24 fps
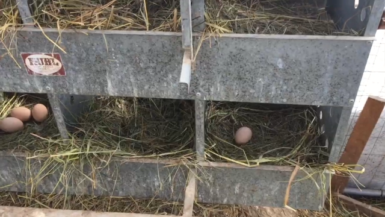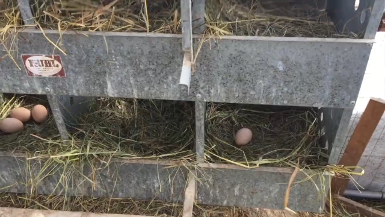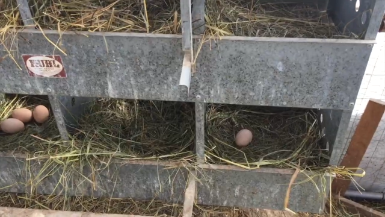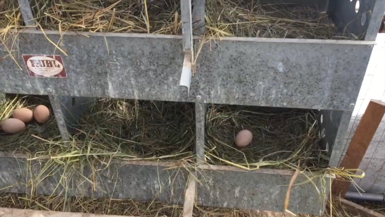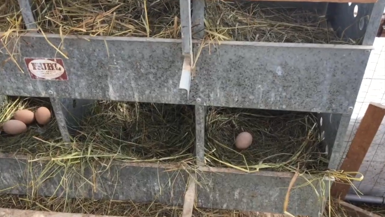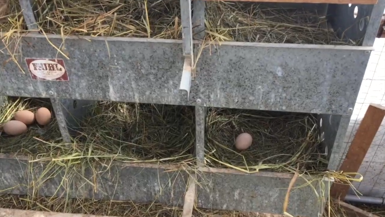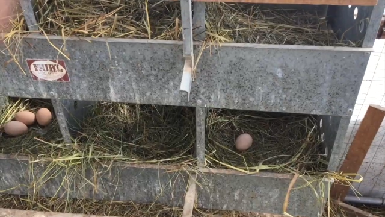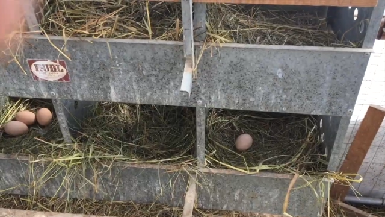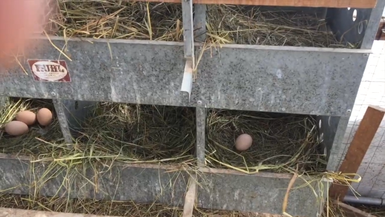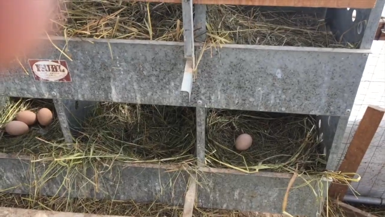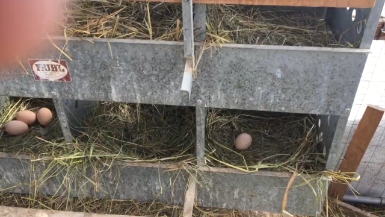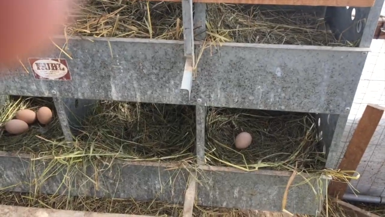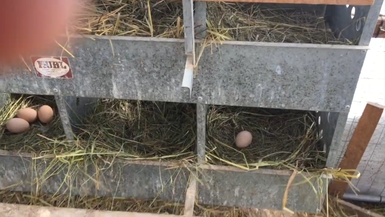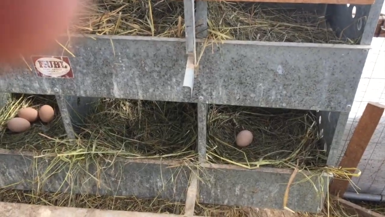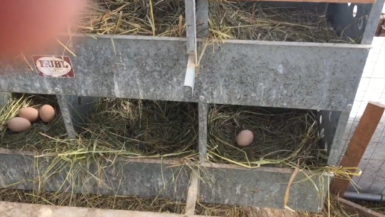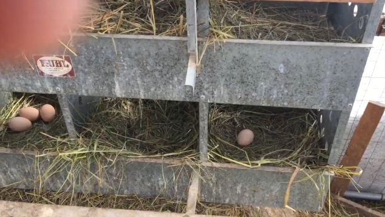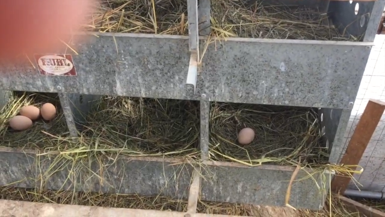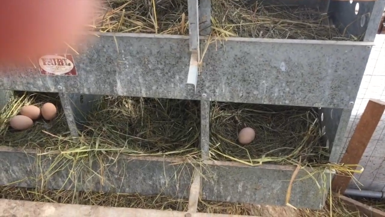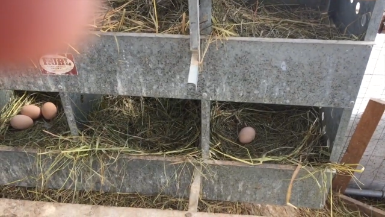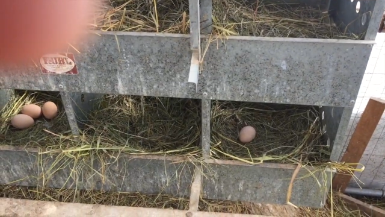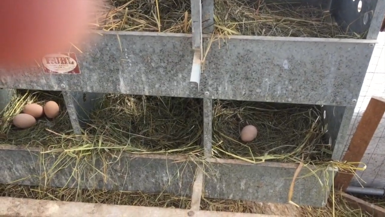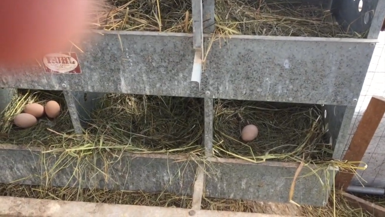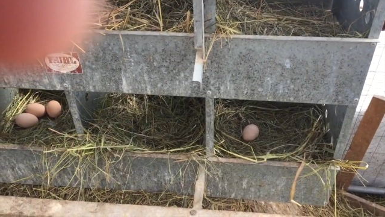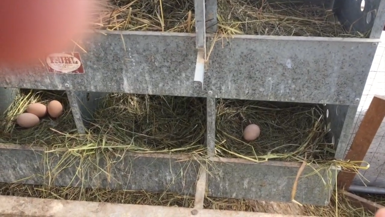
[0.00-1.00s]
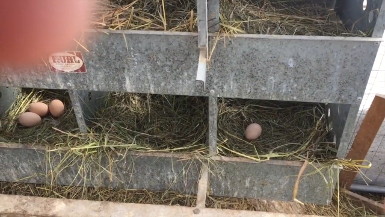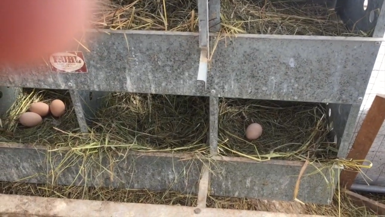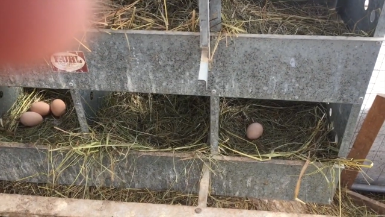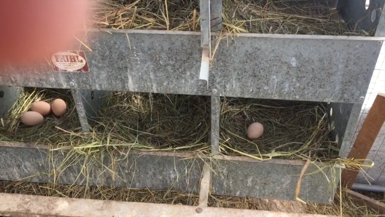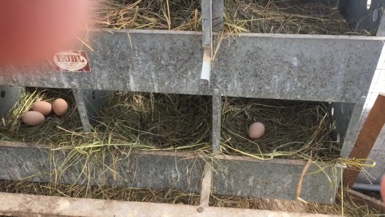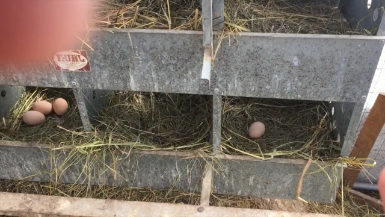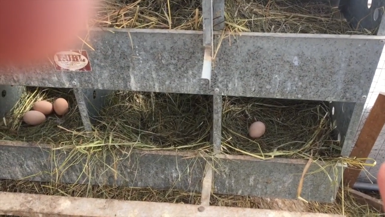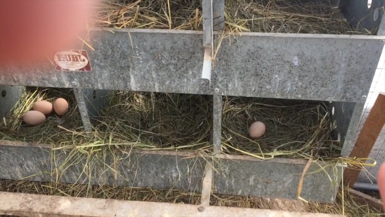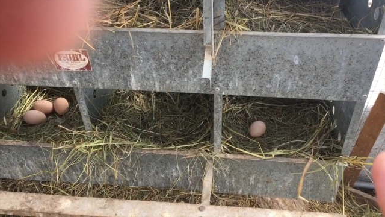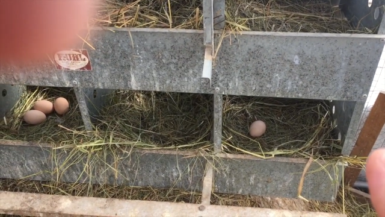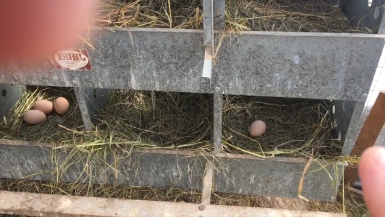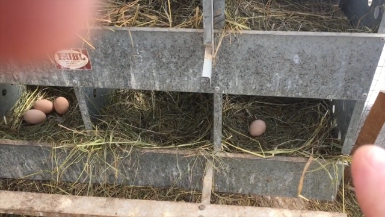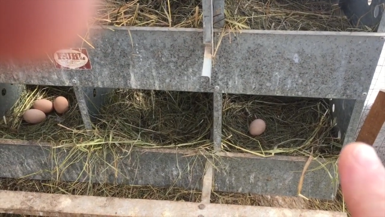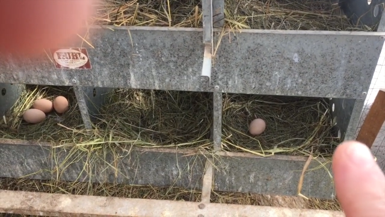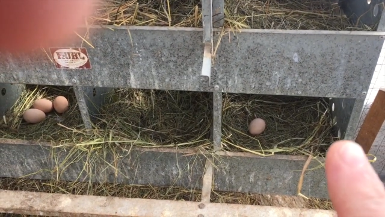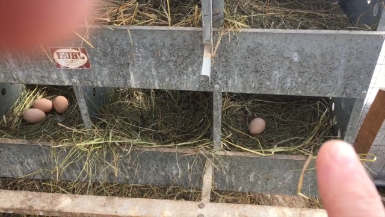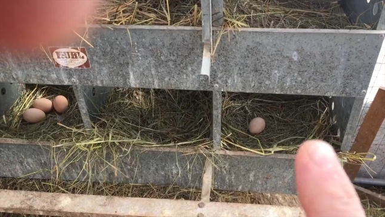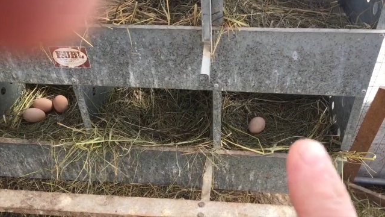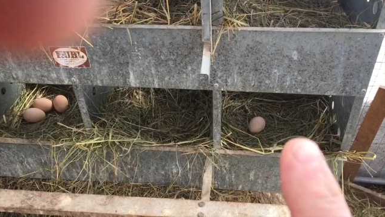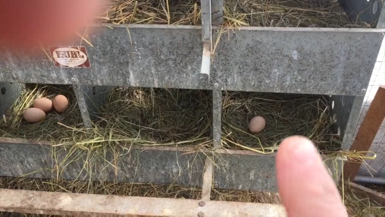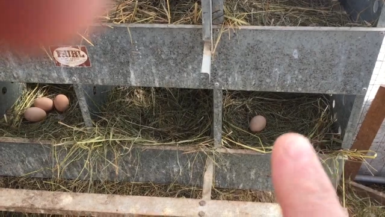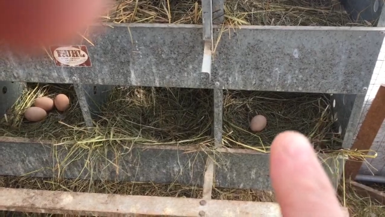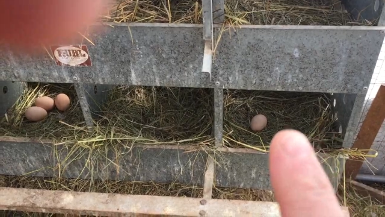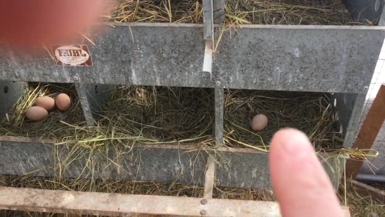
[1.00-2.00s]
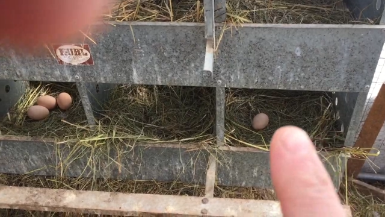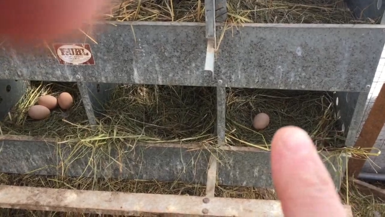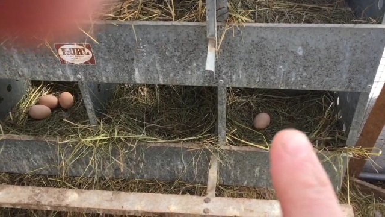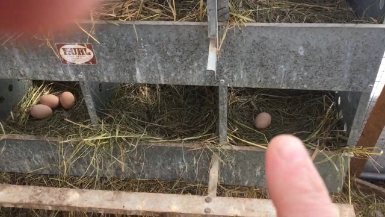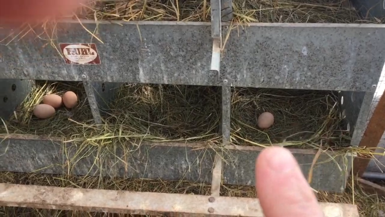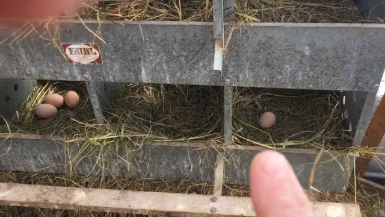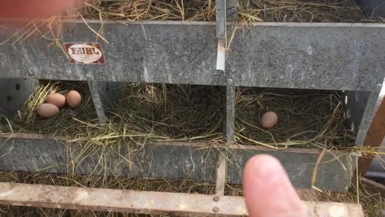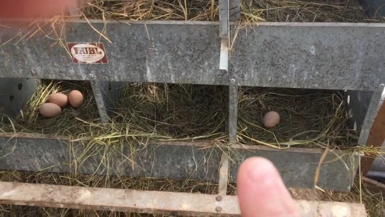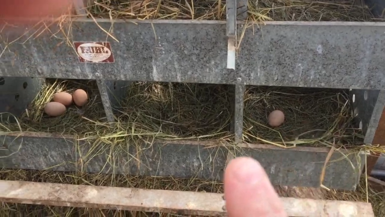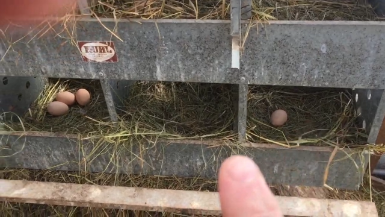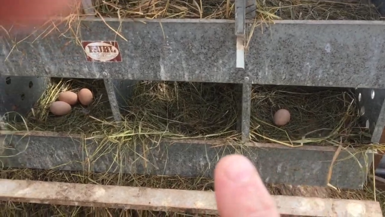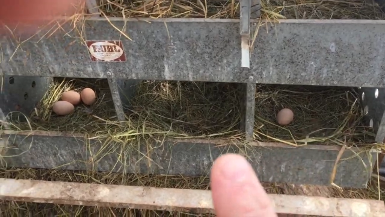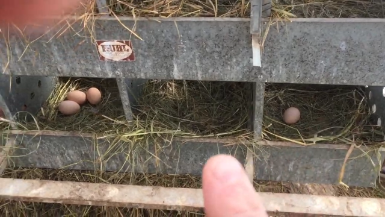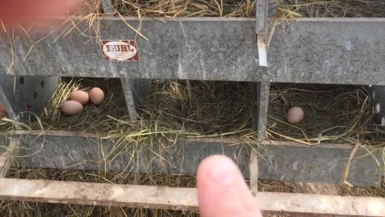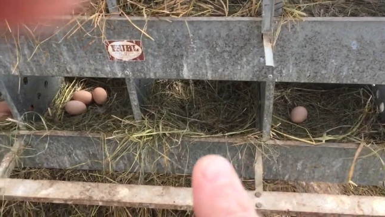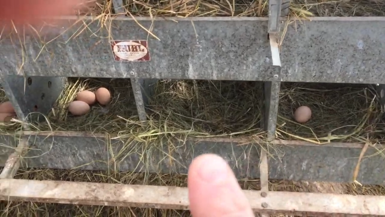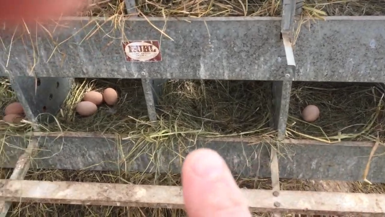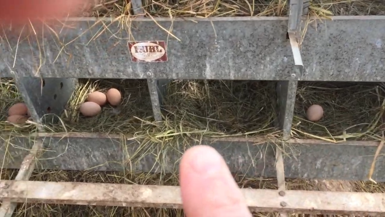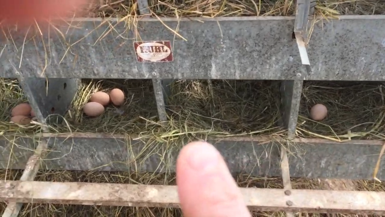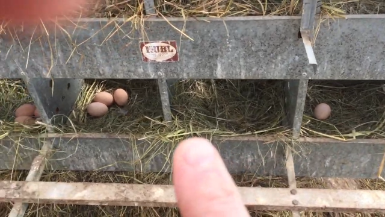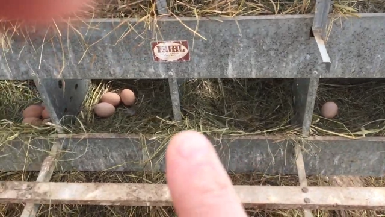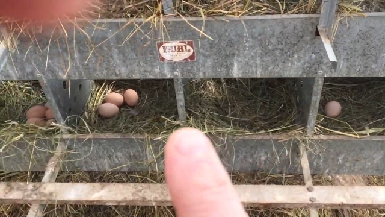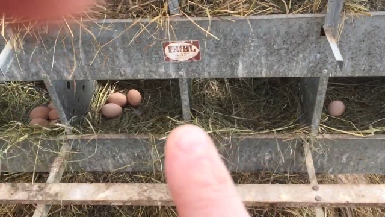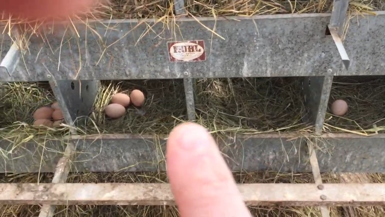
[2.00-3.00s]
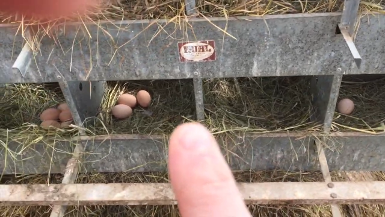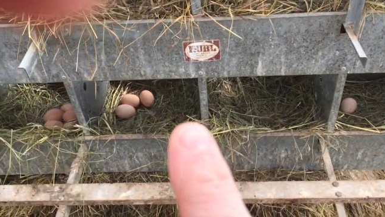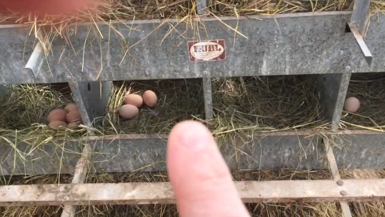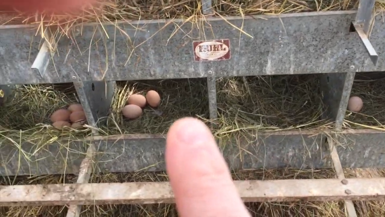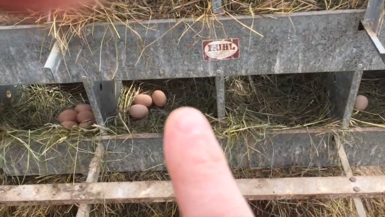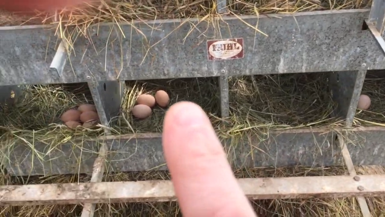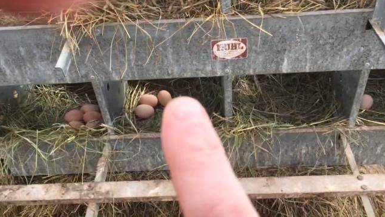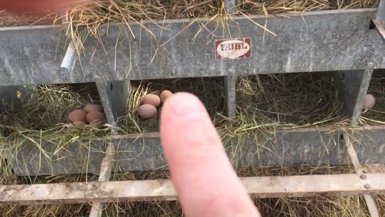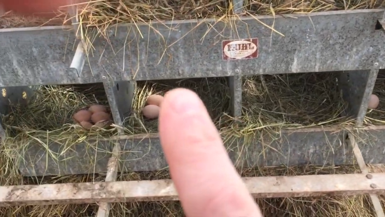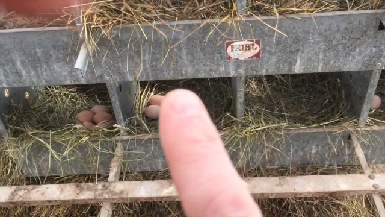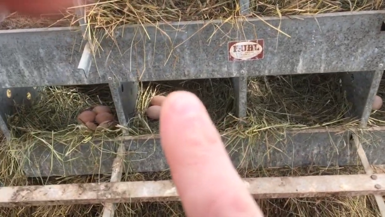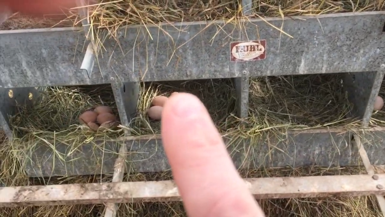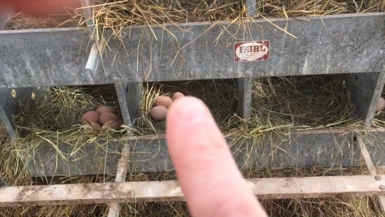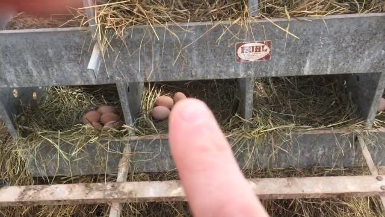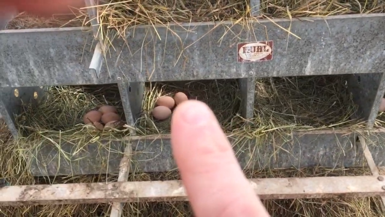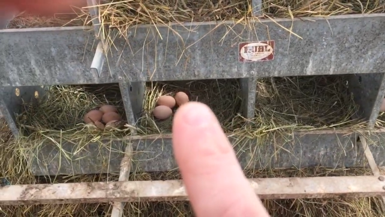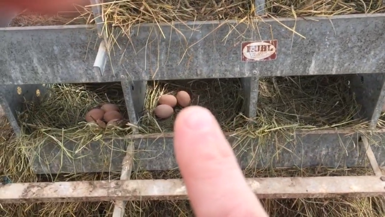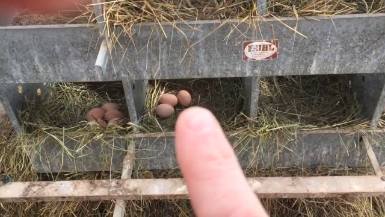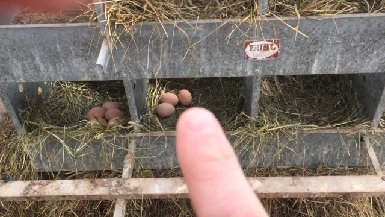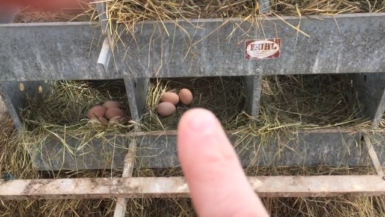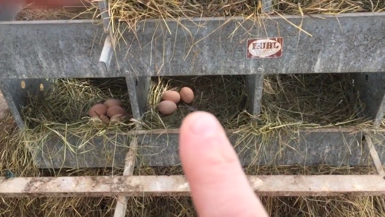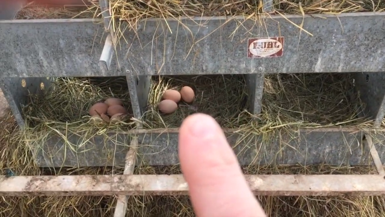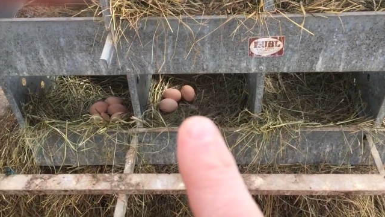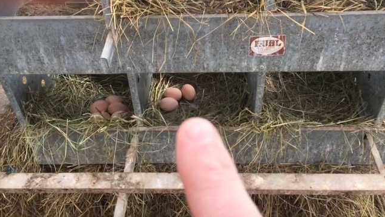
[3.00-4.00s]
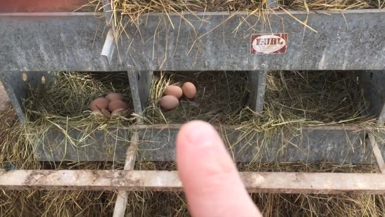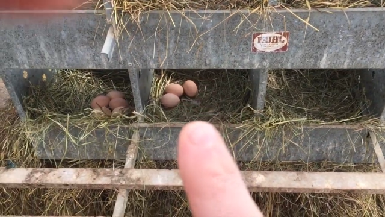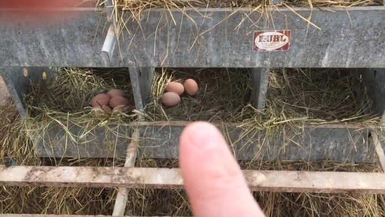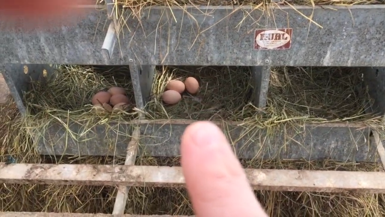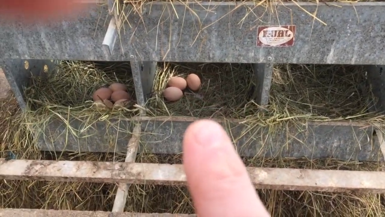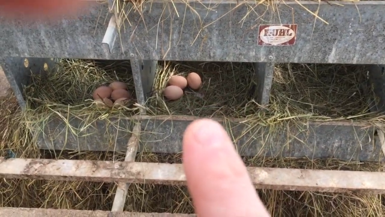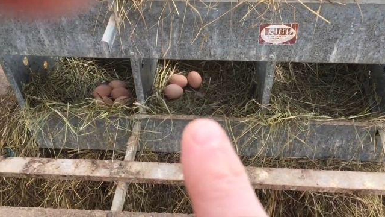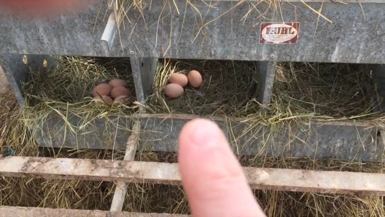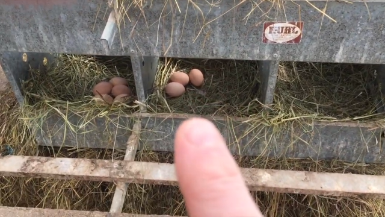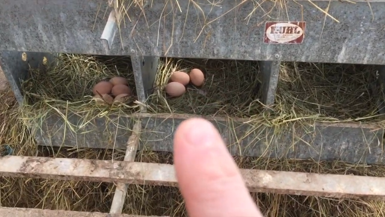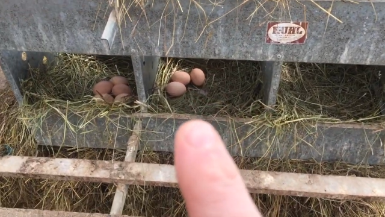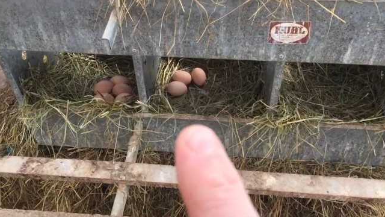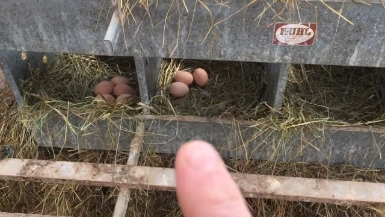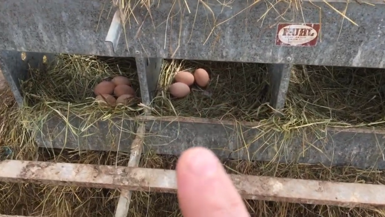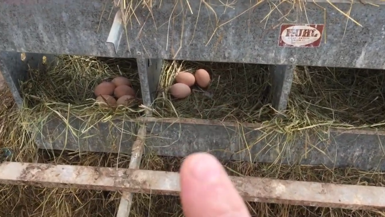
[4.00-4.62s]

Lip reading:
Nobody's mouth can be seen.